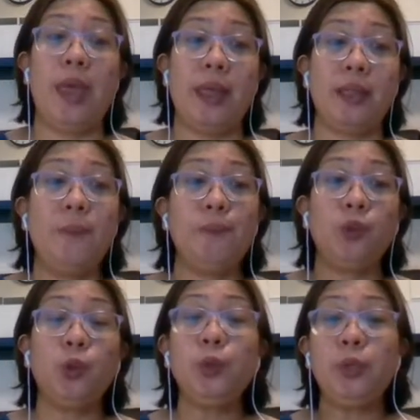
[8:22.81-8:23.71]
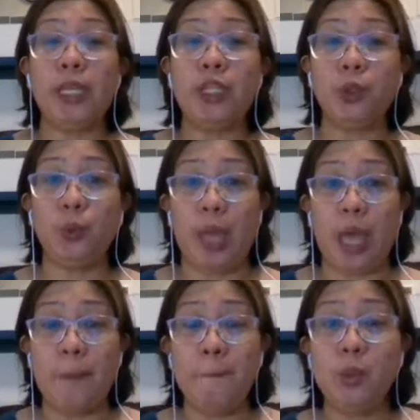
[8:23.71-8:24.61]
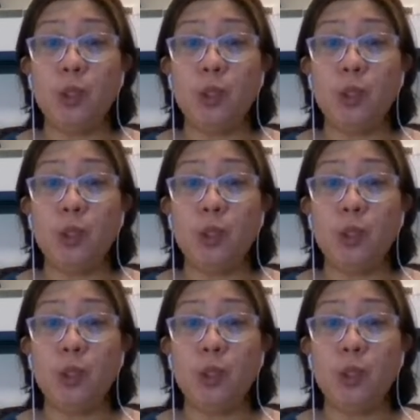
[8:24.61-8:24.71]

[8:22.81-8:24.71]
and 2 raised to m.